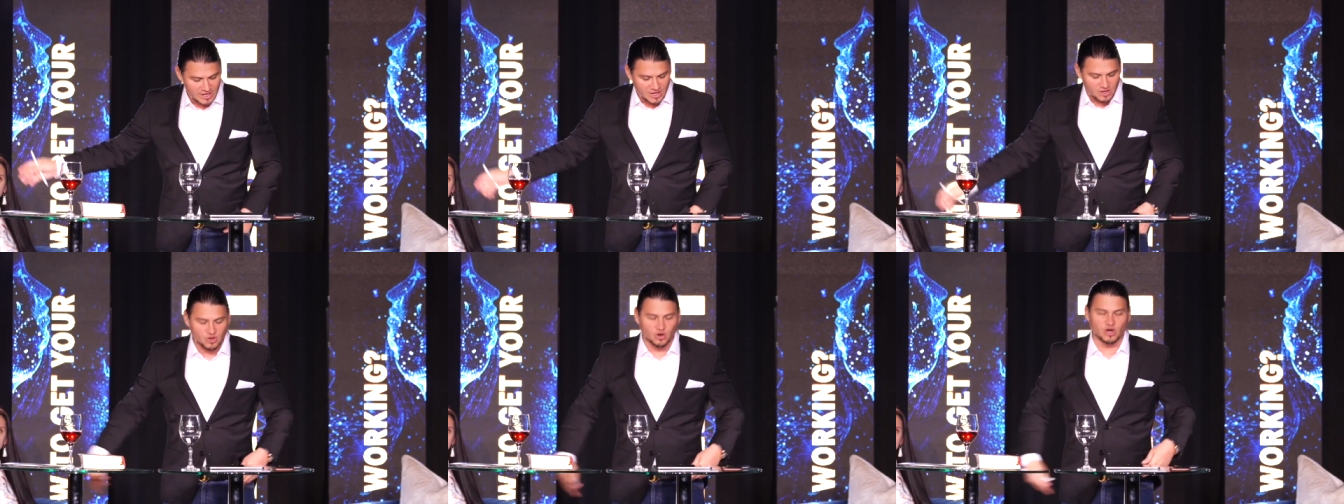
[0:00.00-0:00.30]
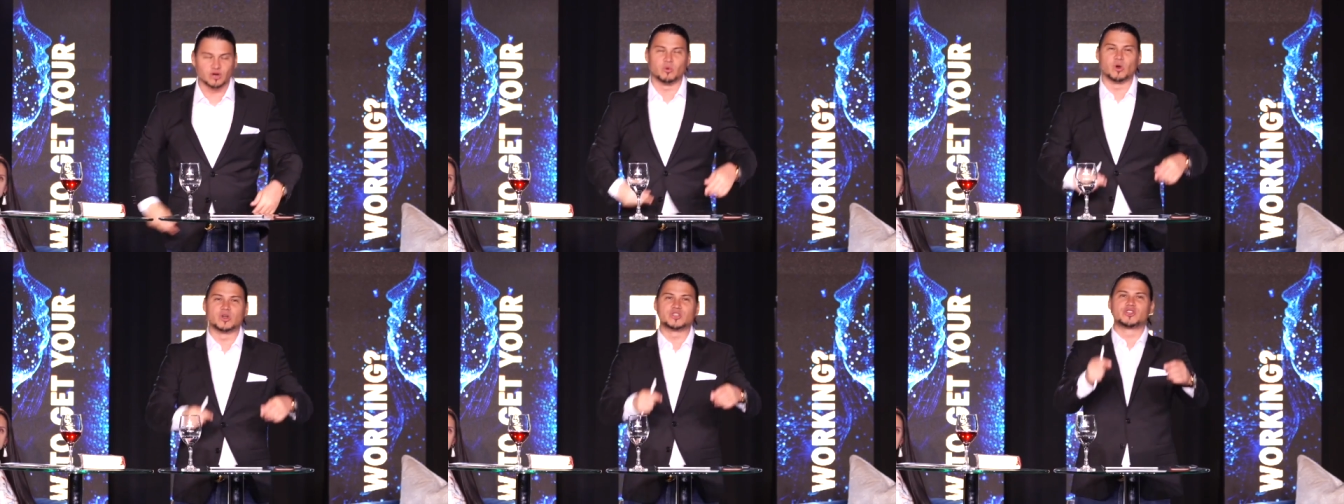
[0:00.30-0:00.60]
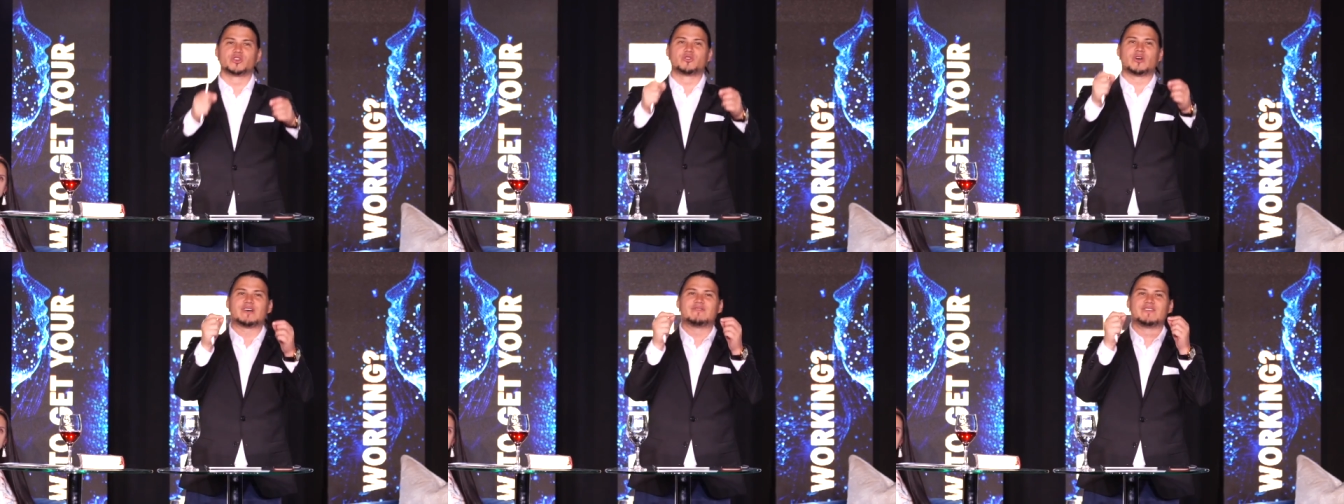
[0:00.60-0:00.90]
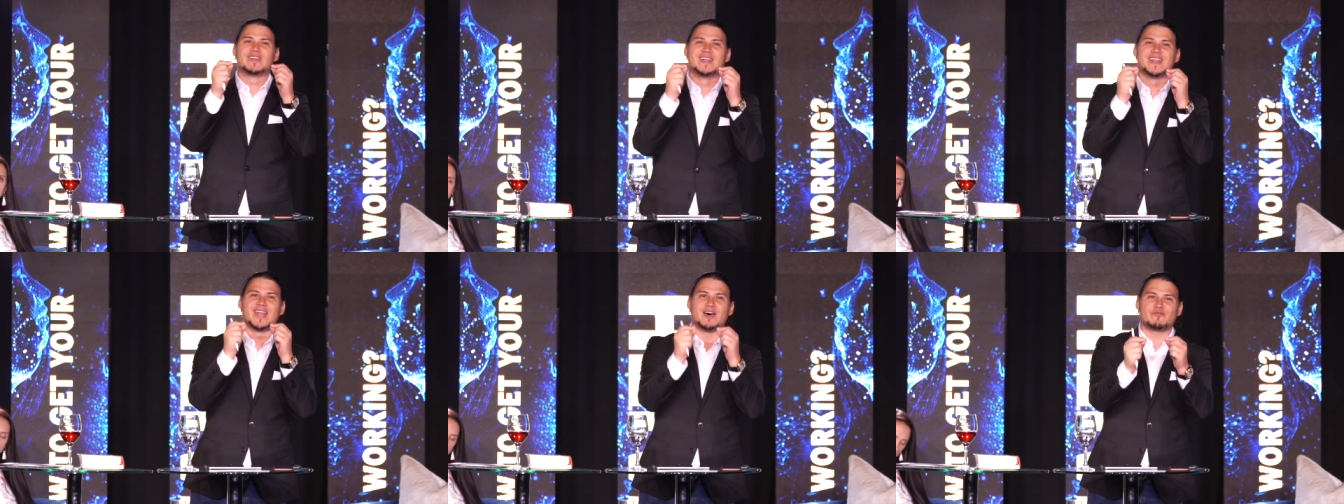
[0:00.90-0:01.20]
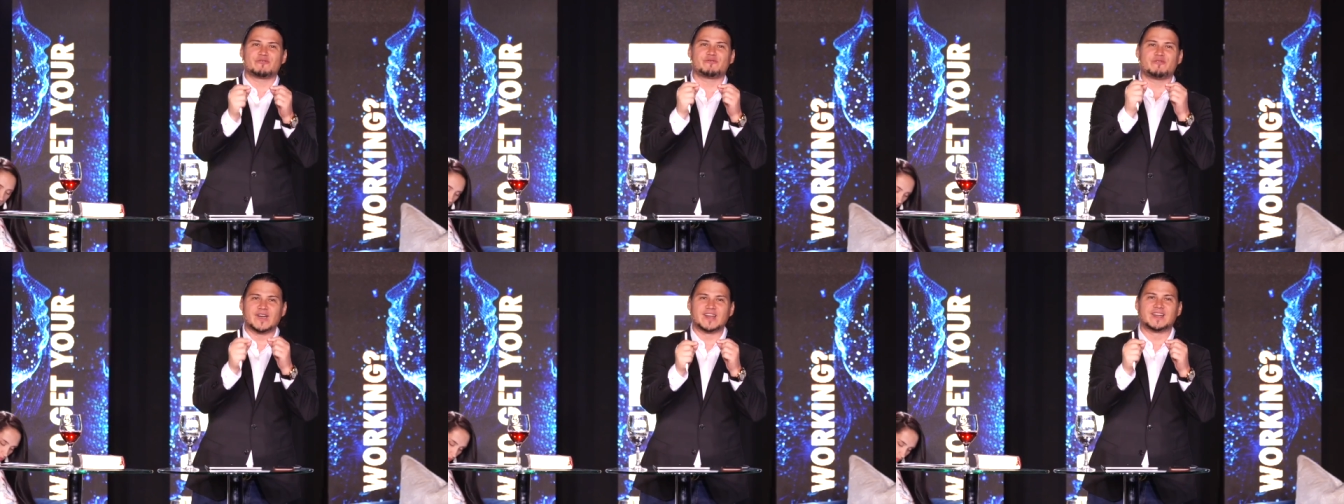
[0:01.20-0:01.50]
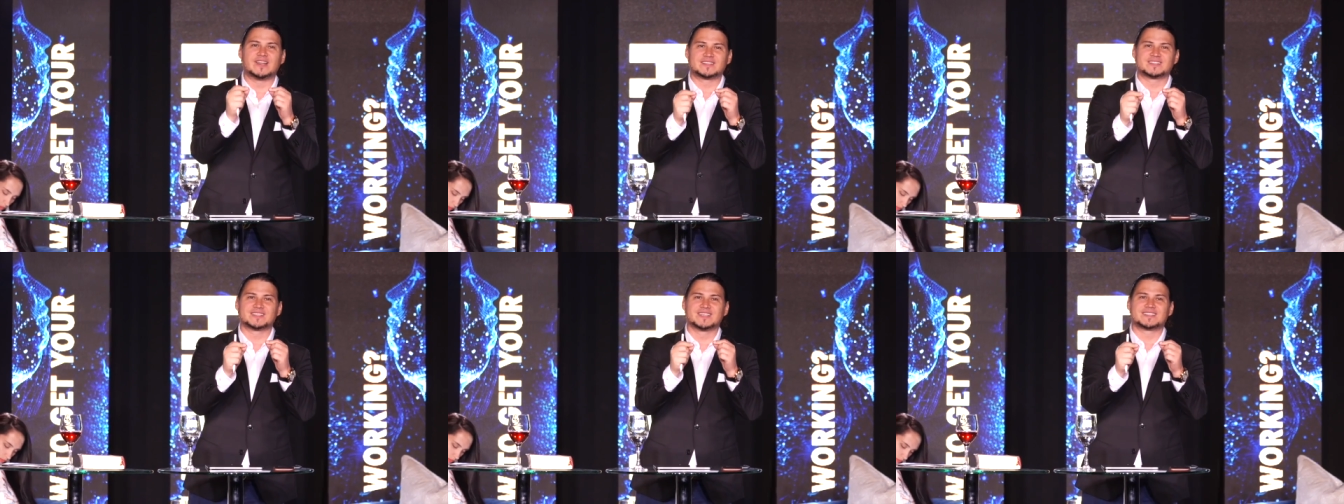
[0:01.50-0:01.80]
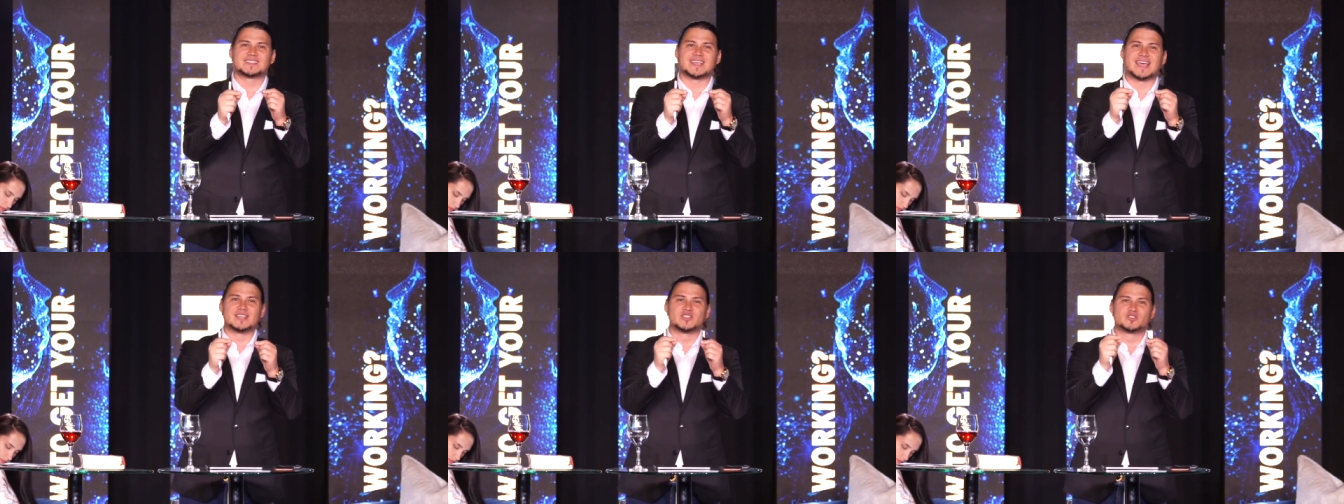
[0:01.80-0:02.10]
God wants you to have enough
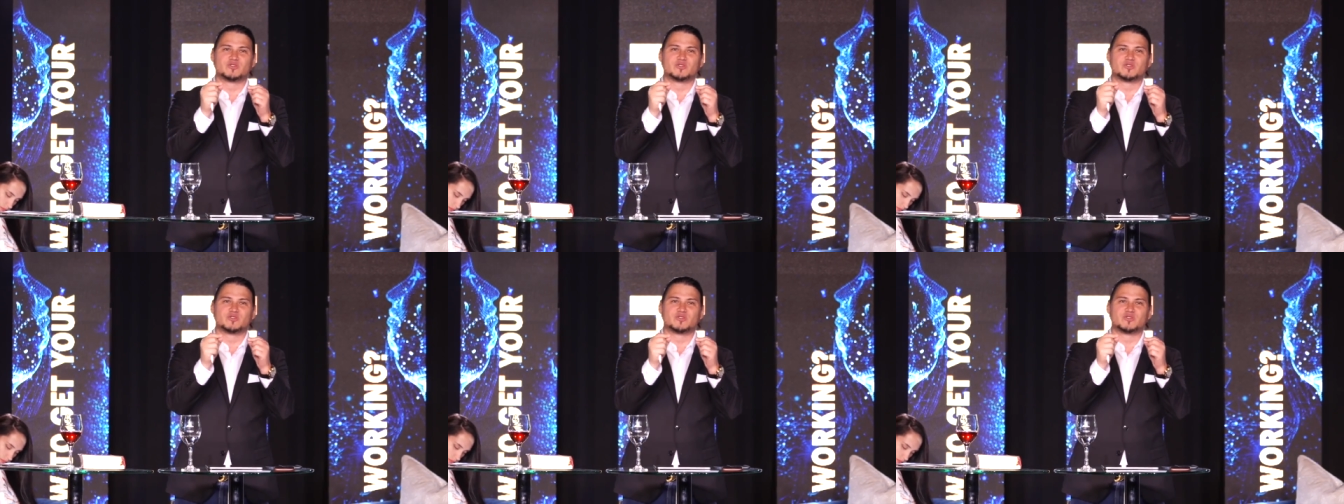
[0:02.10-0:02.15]
finances and